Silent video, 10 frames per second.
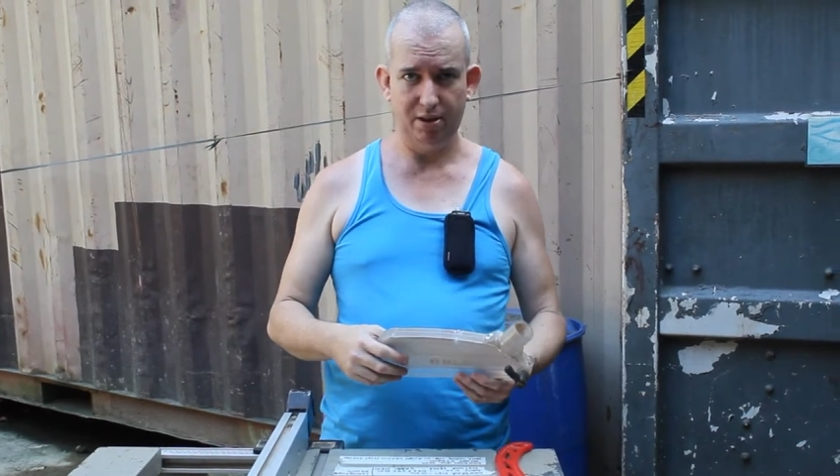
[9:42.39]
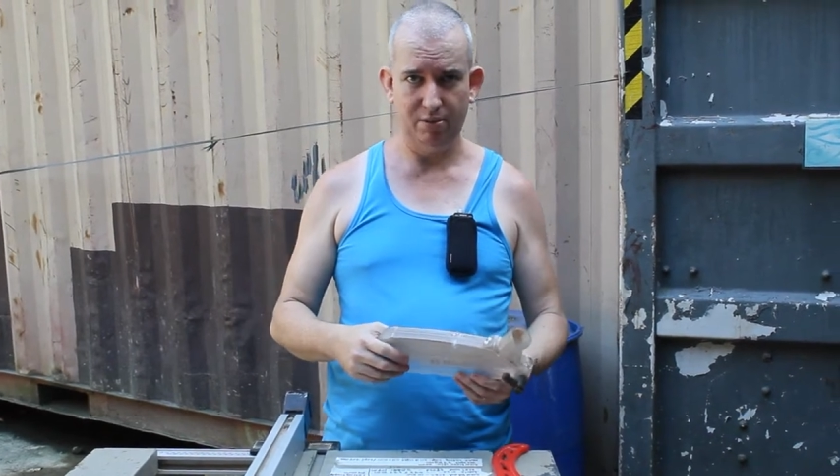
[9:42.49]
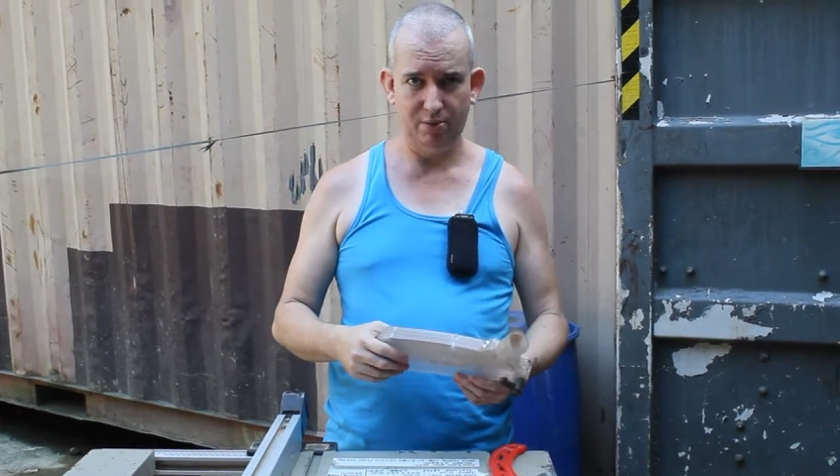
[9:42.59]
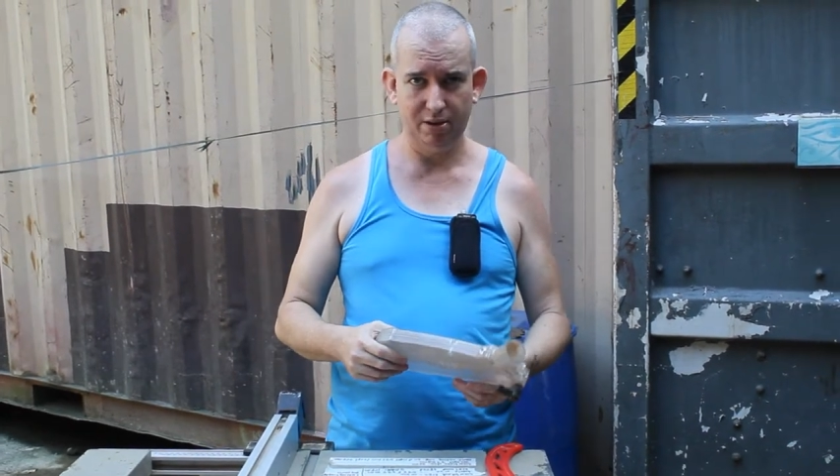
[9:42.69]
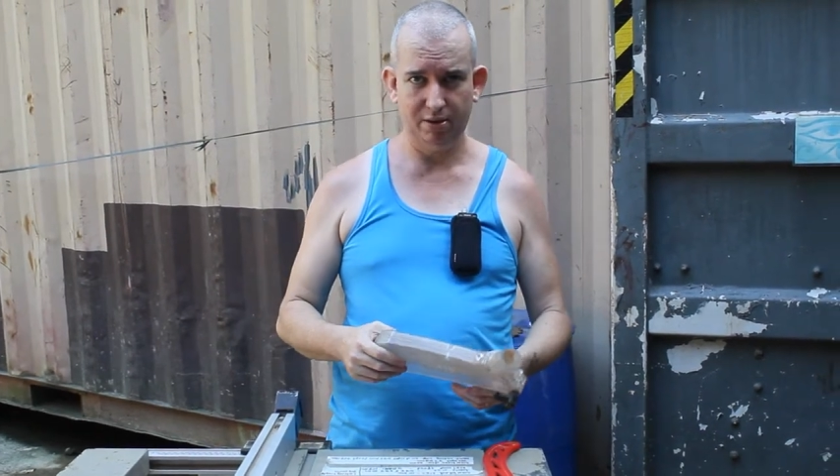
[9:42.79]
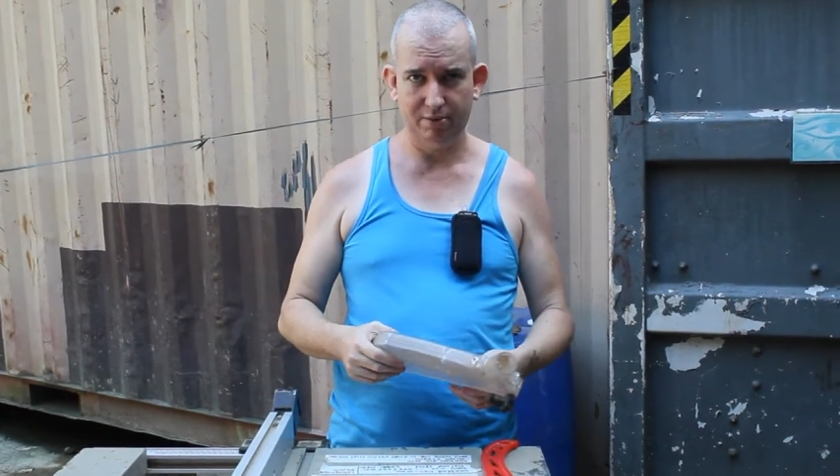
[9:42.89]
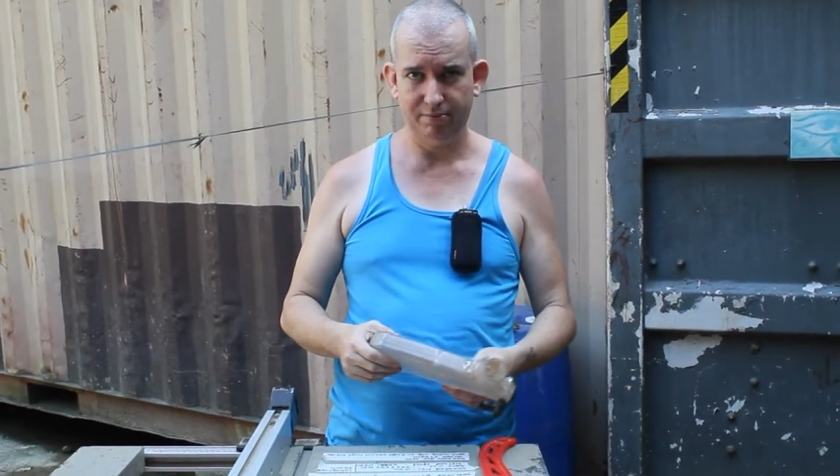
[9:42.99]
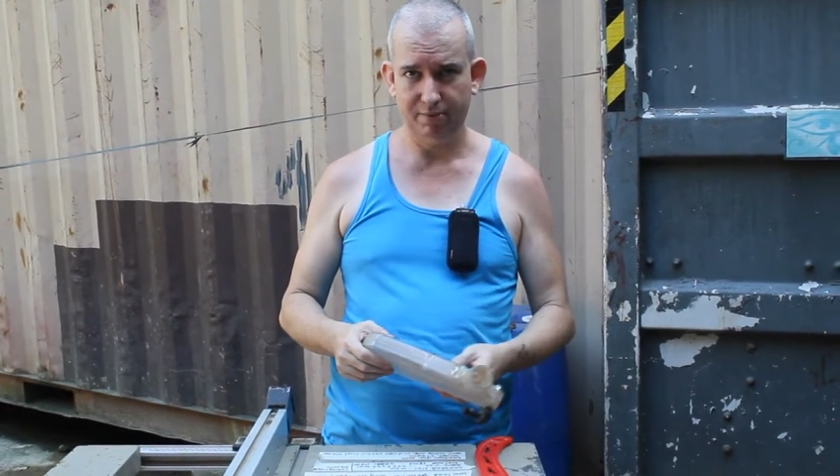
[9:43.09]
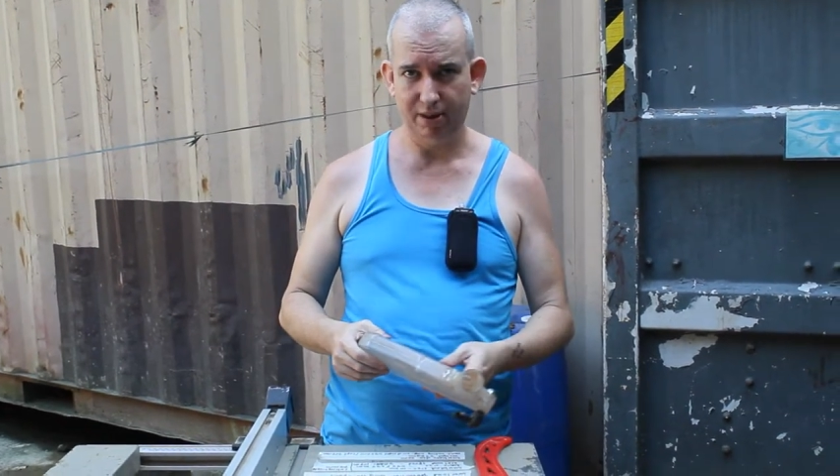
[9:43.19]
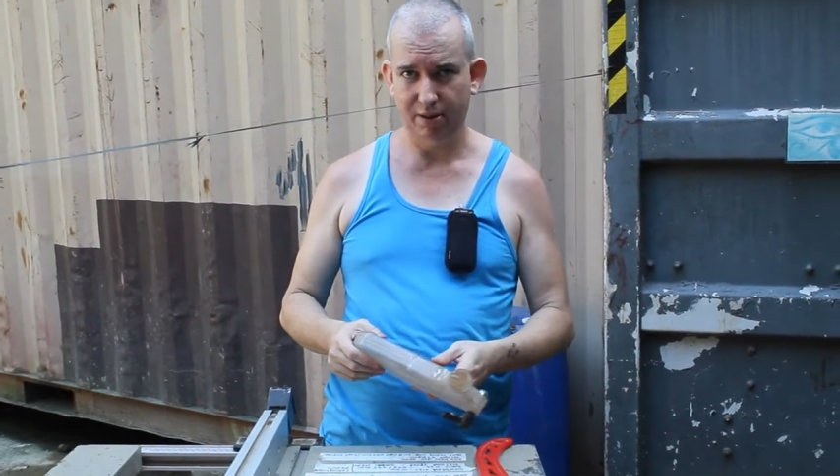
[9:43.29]

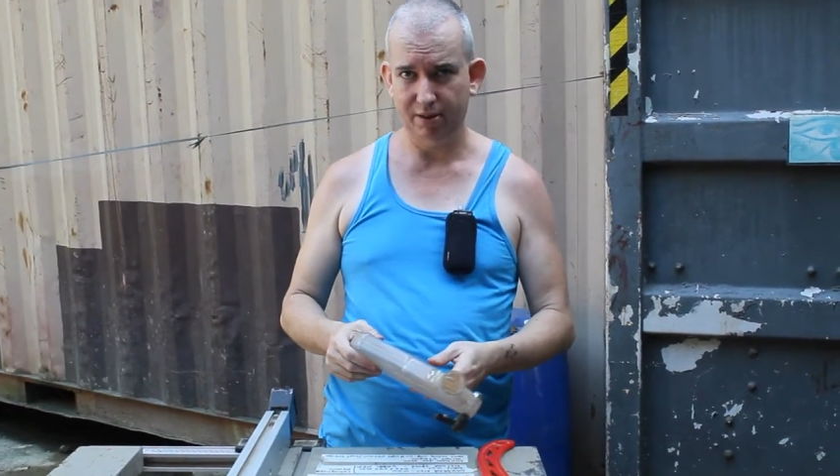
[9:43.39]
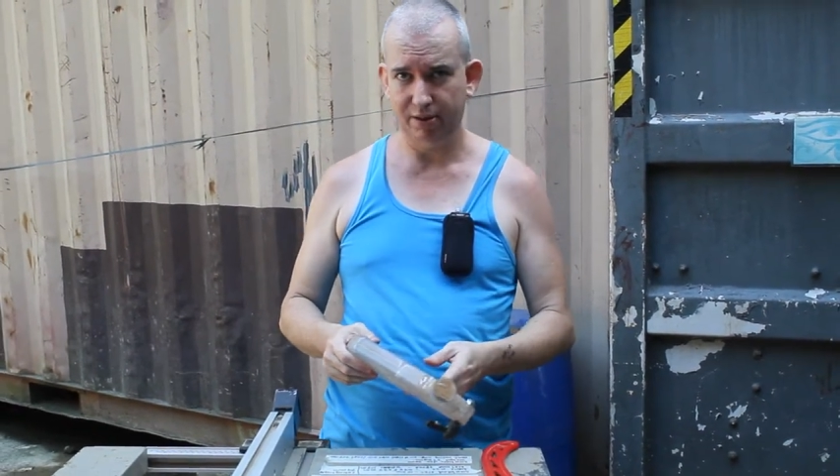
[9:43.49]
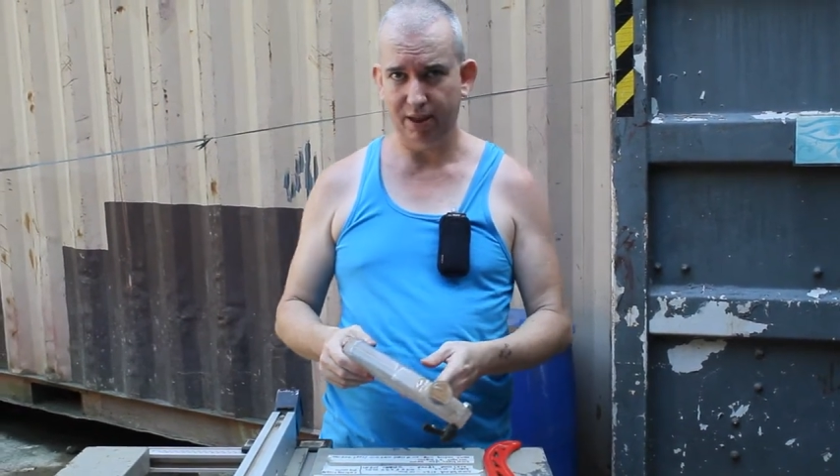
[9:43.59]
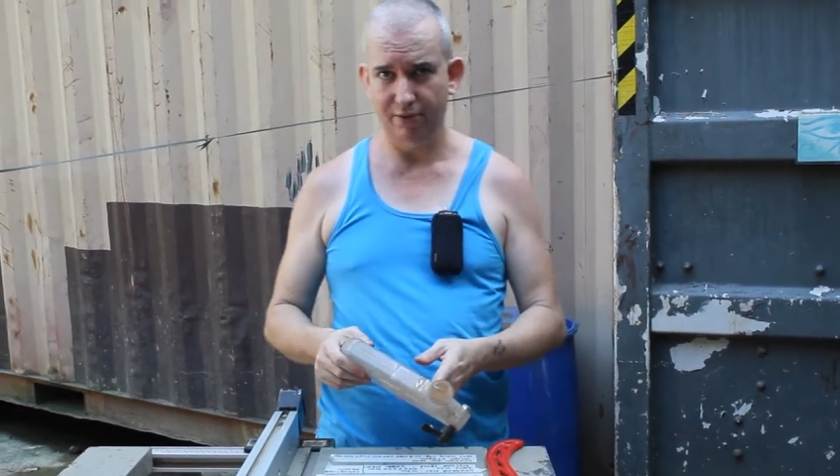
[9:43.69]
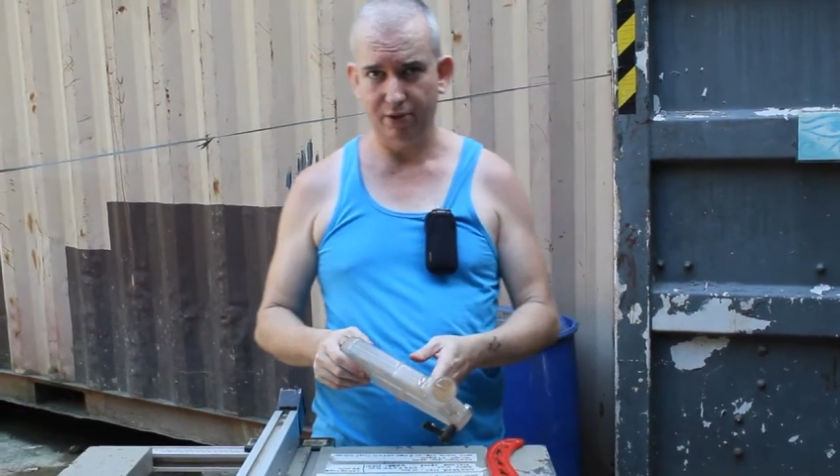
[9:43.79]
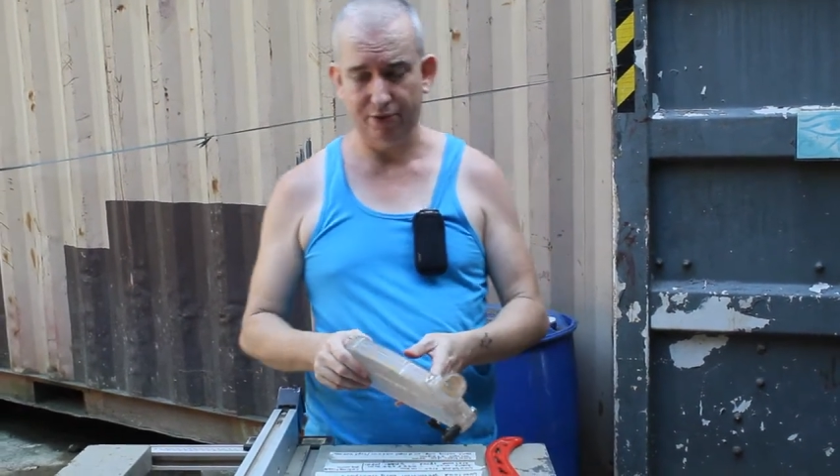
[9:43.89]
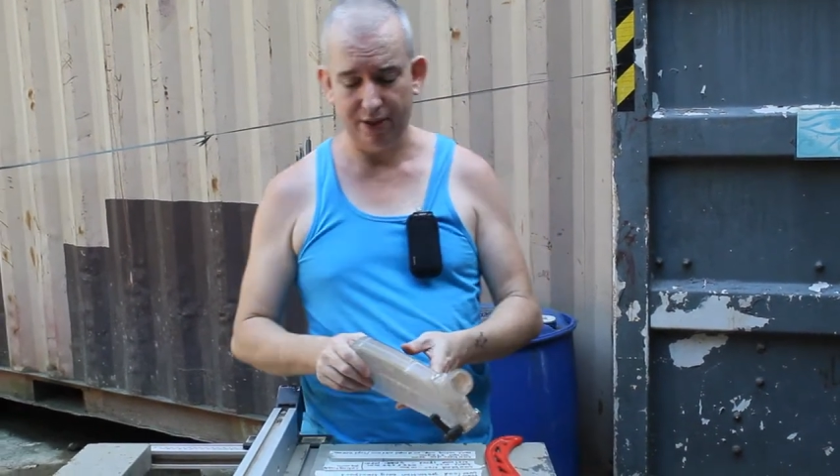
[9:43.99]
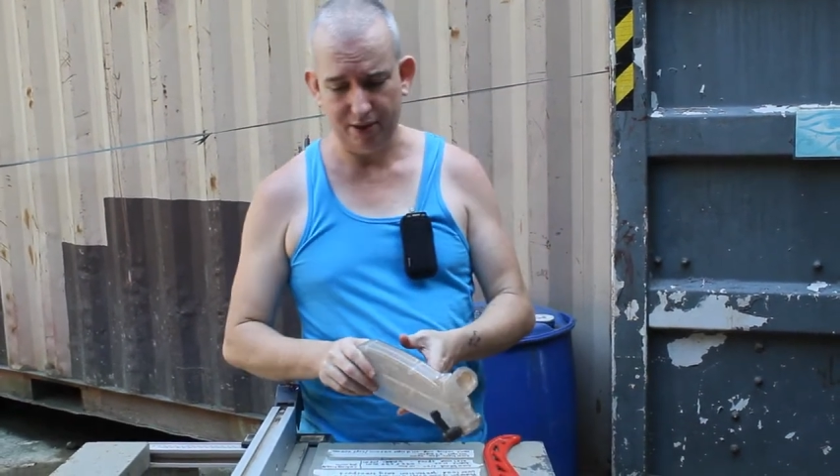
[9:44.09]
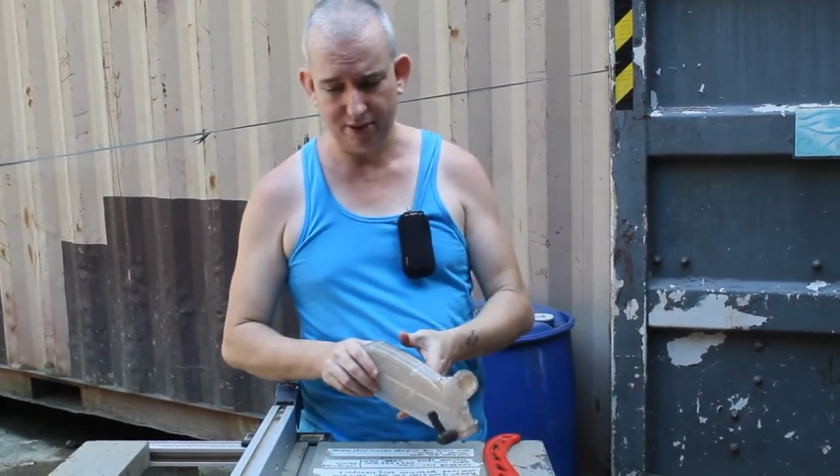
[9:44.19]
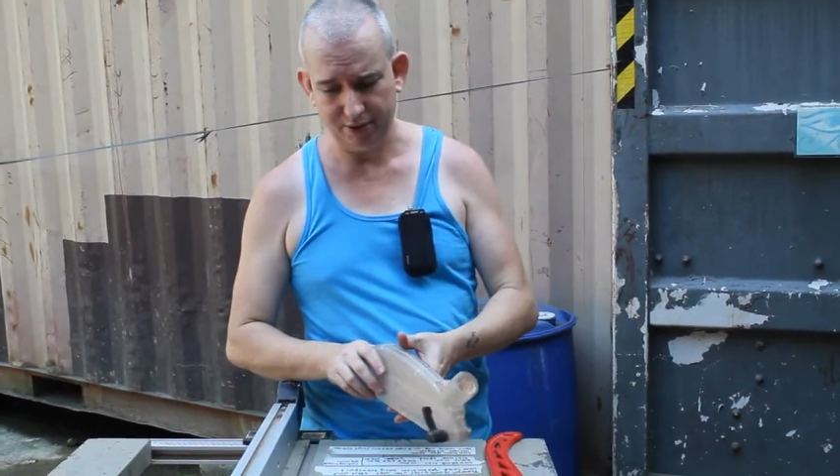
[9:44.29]
It could save your
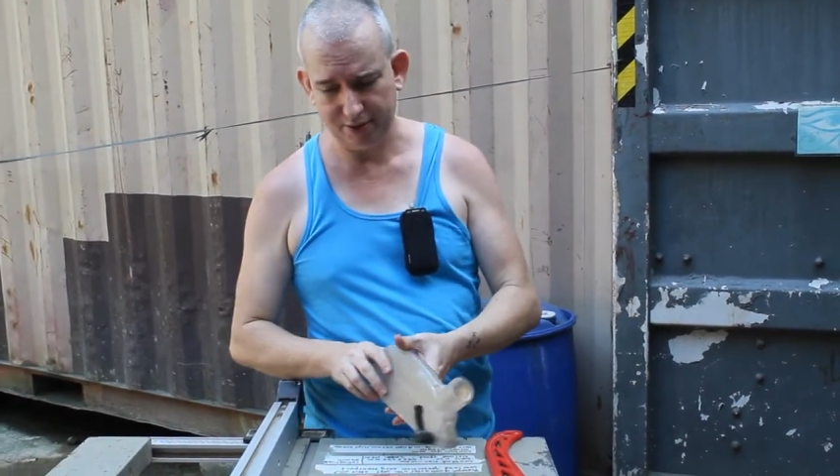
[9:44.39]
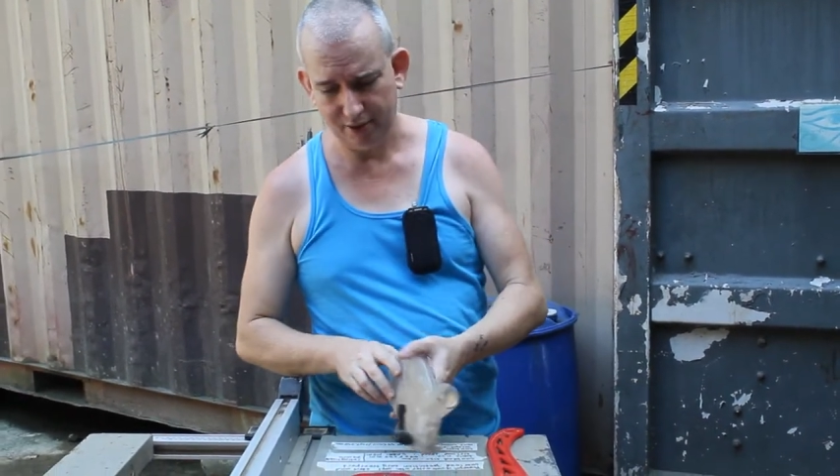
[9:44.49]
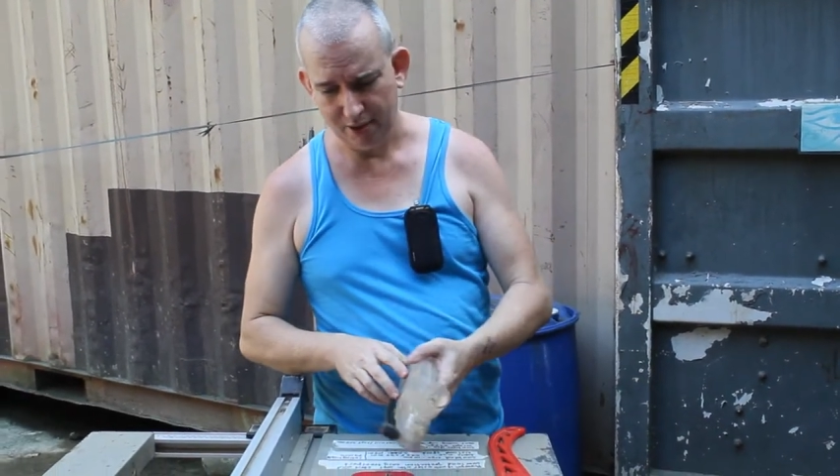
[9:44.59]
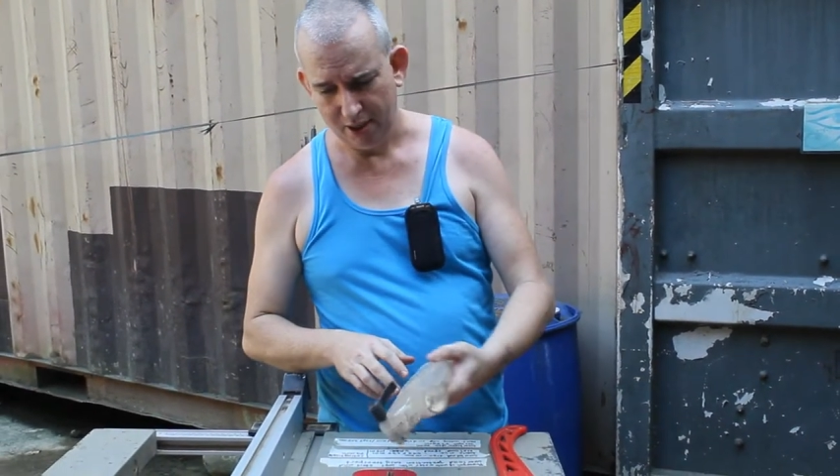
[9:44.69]
fingers.